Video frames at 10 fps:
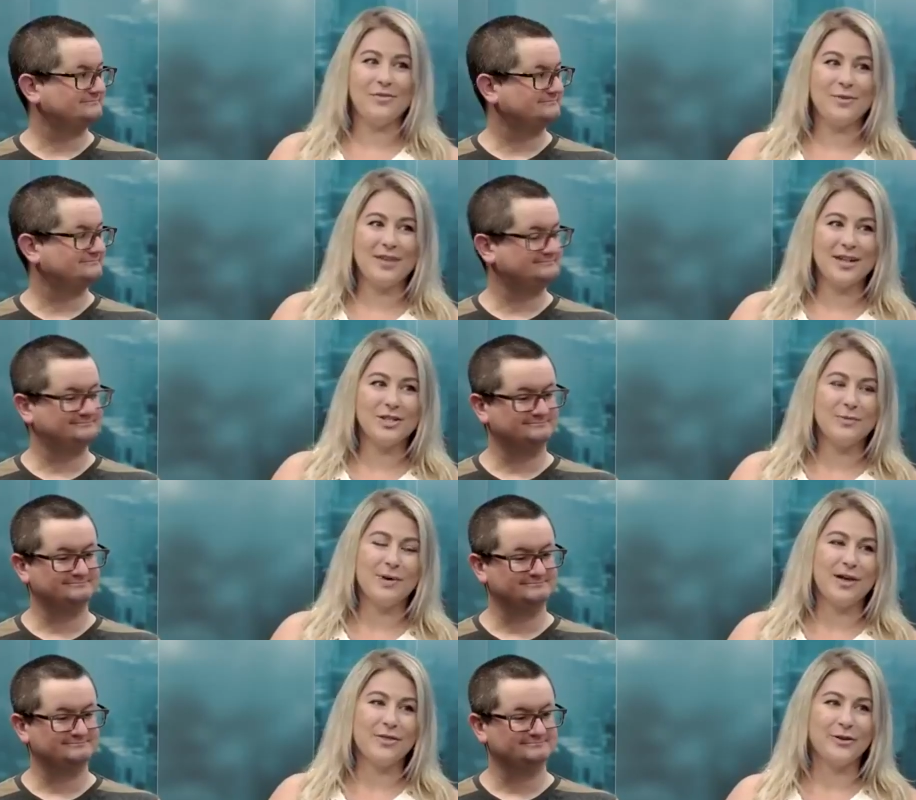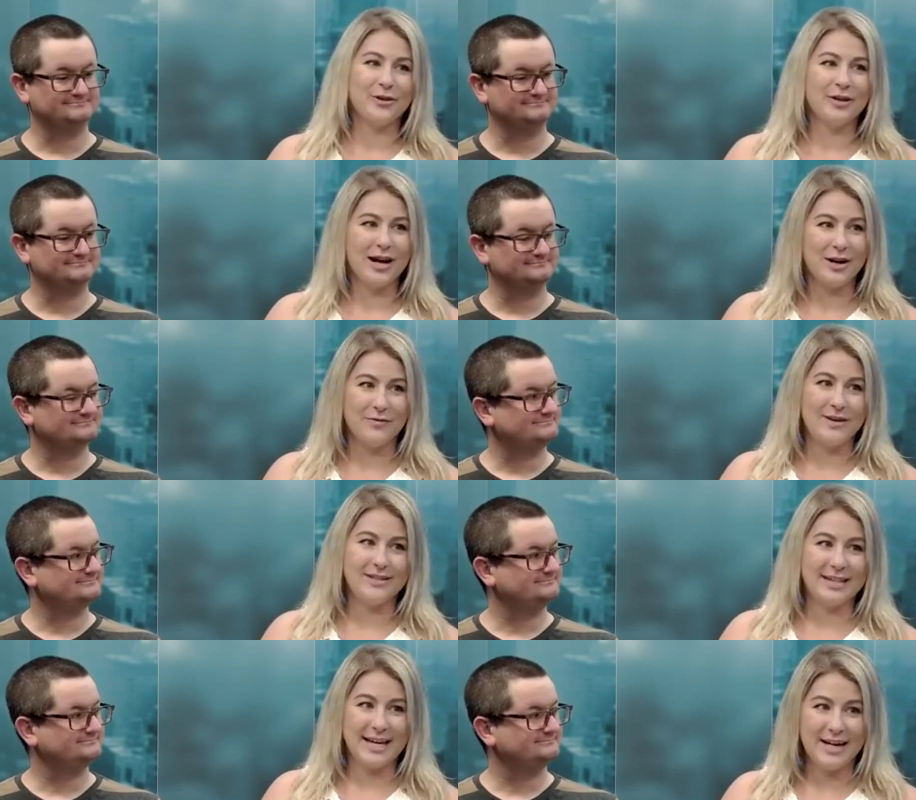Speaker 1: was actually my third caravan
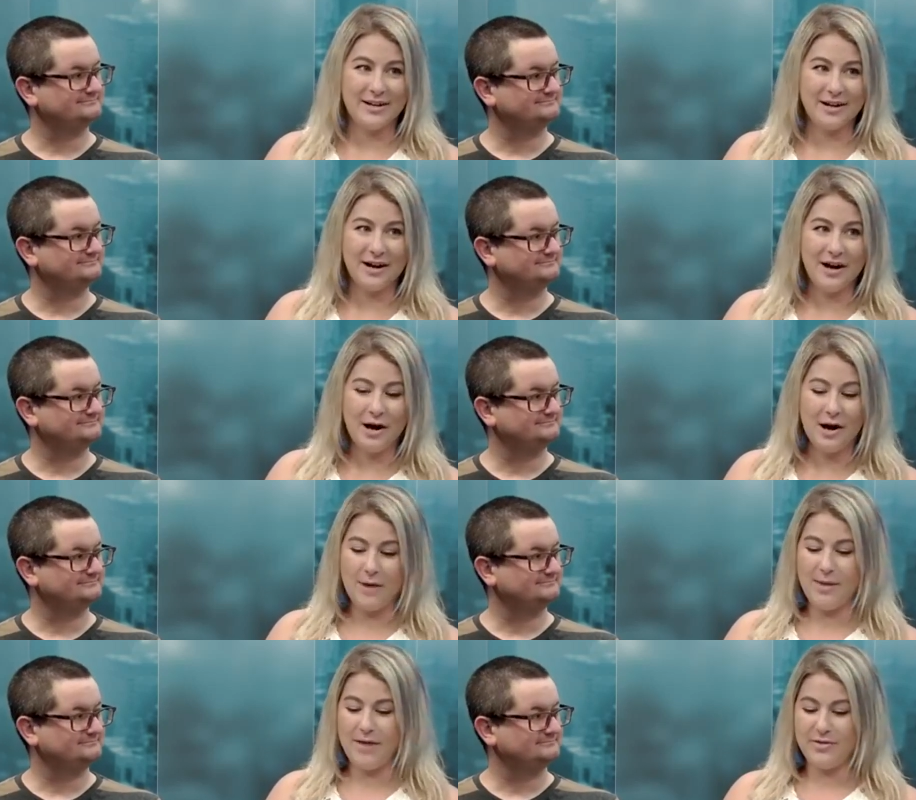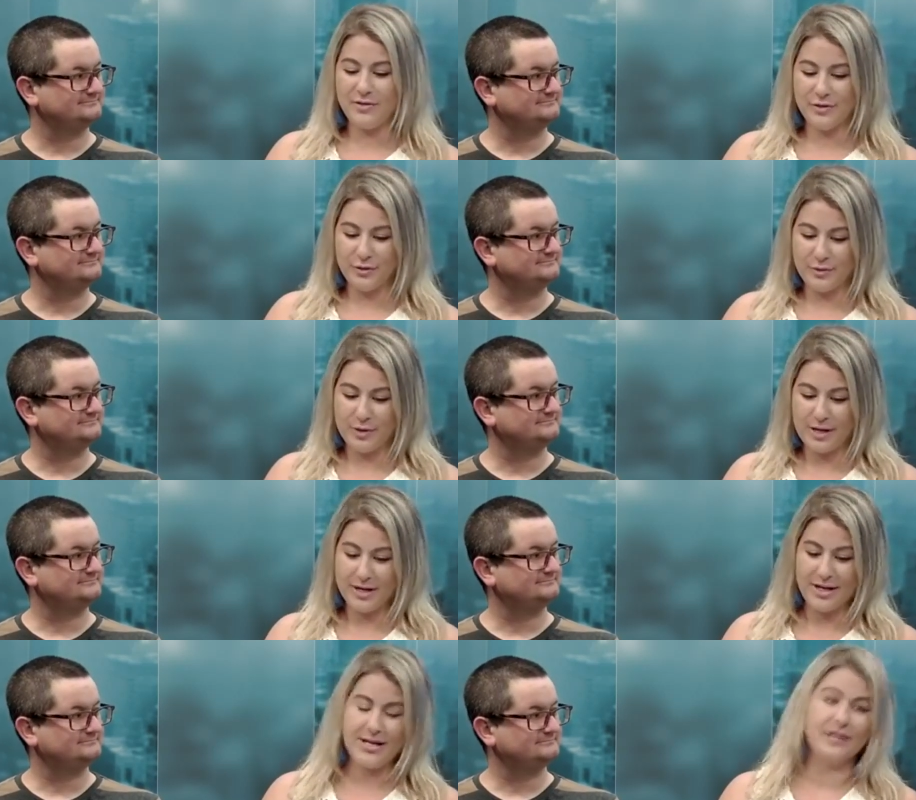to Canada, um, and this third
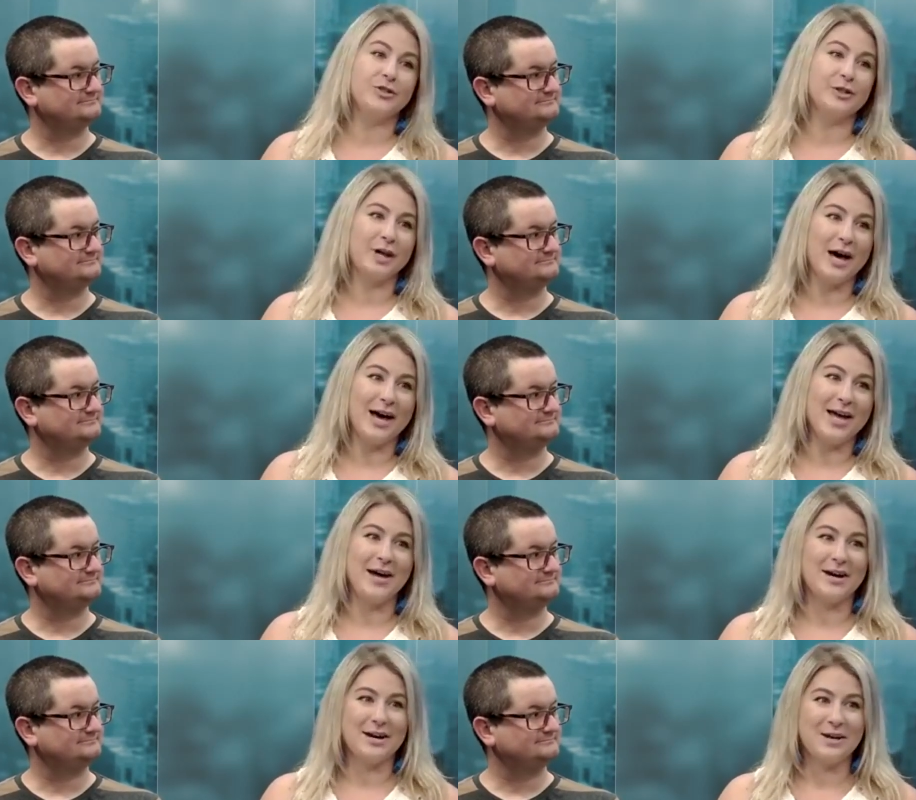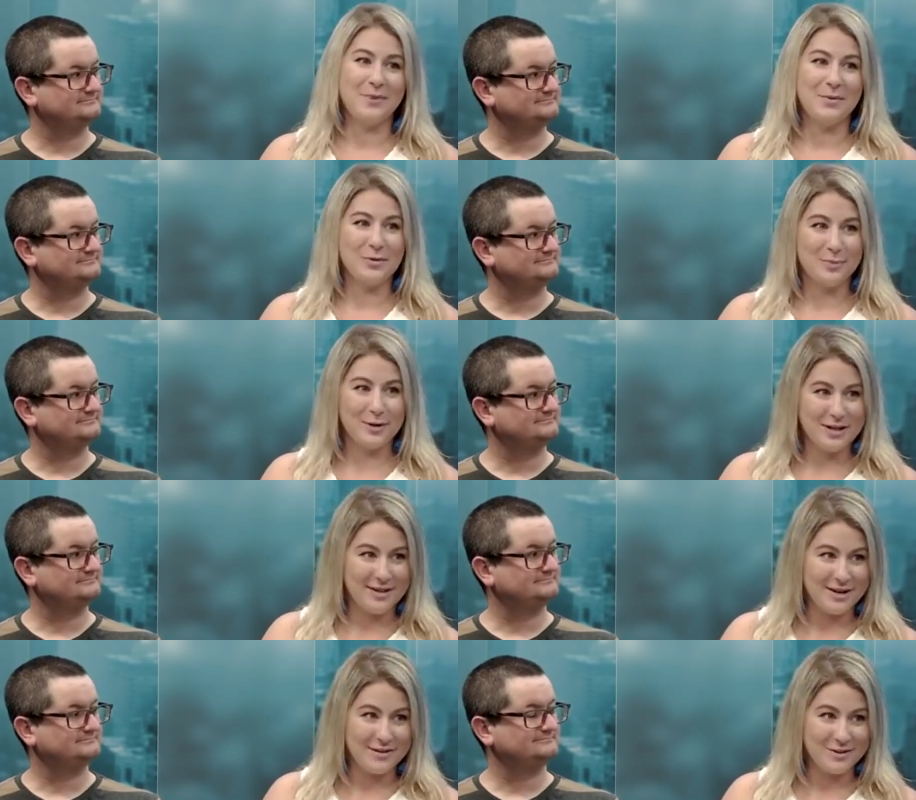one in July, I went with Bernie
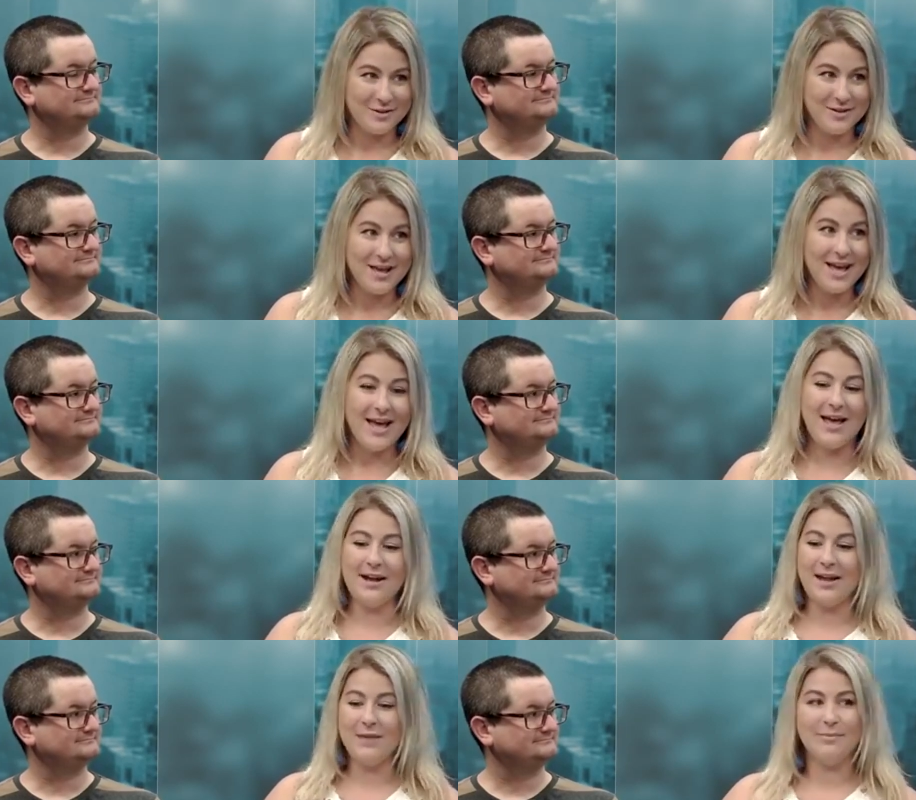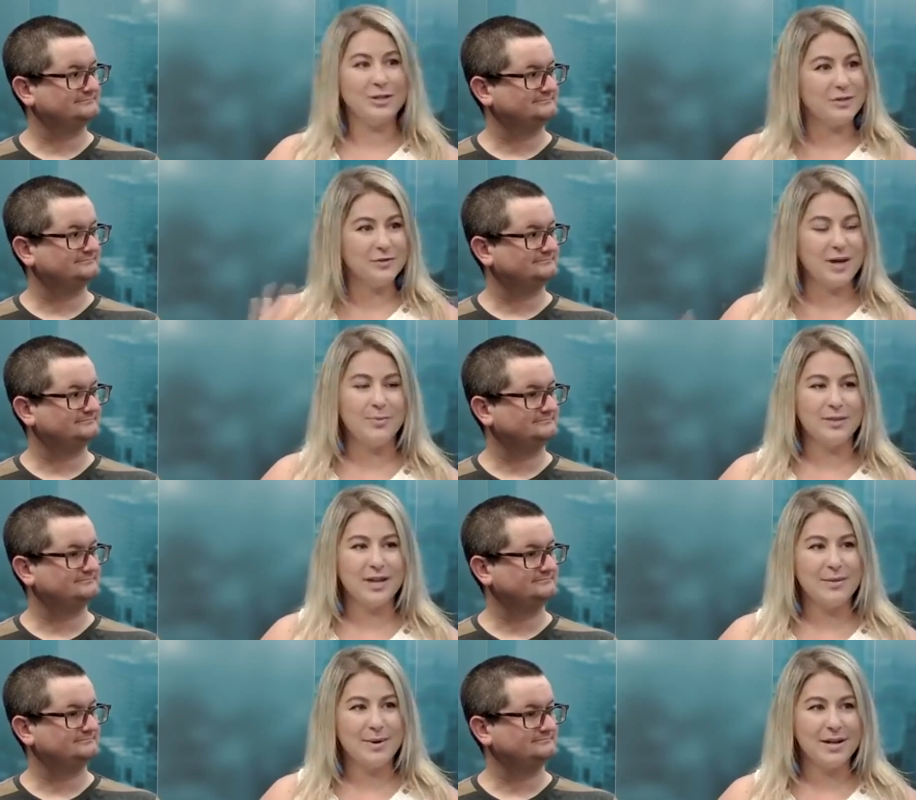Sanders okay. and a bunch of type 1
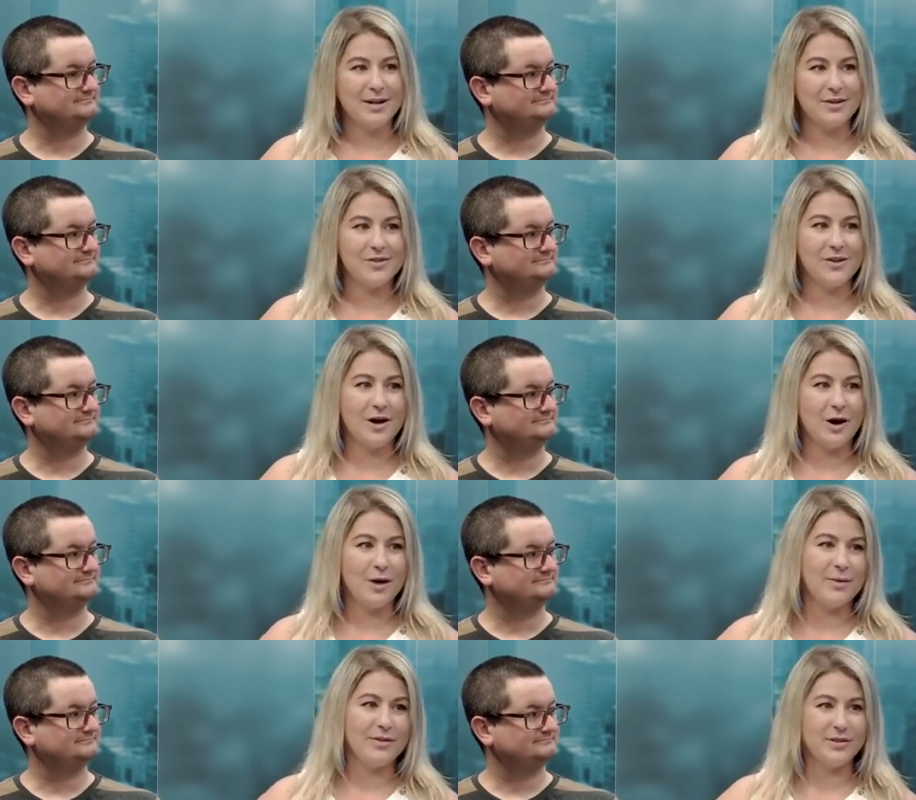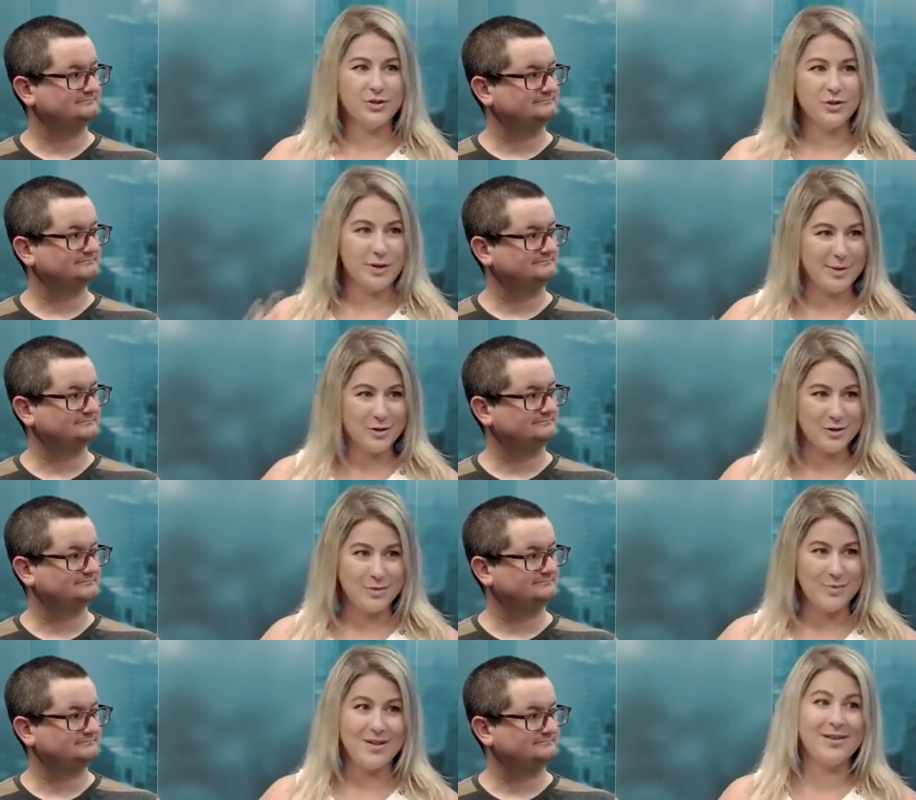diabetics um, in the Detroit metro
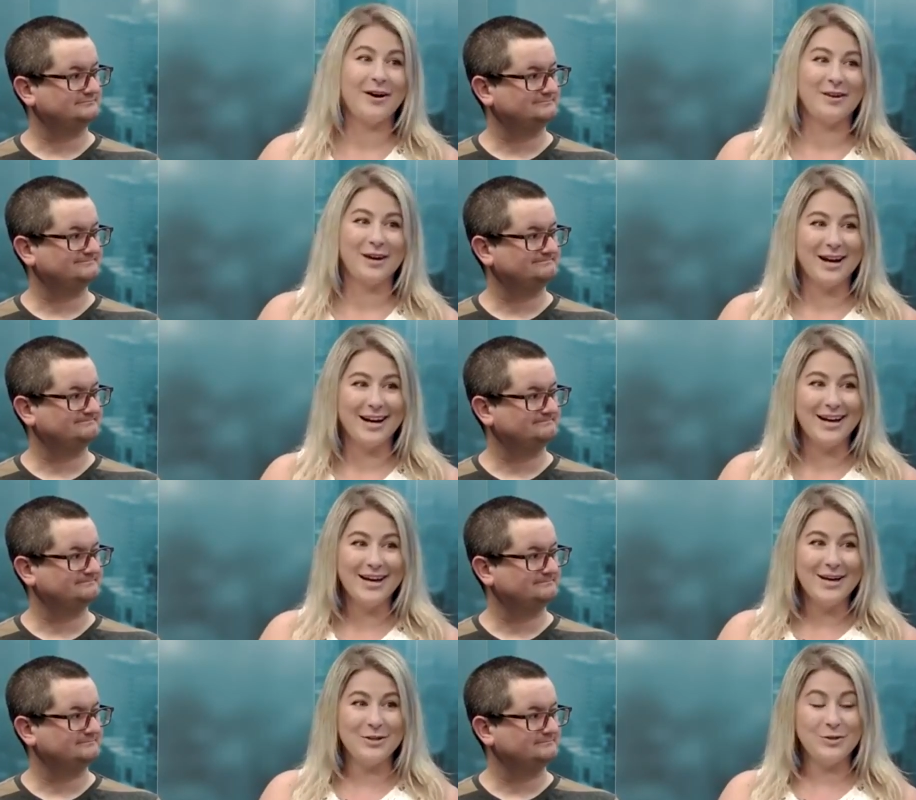based area to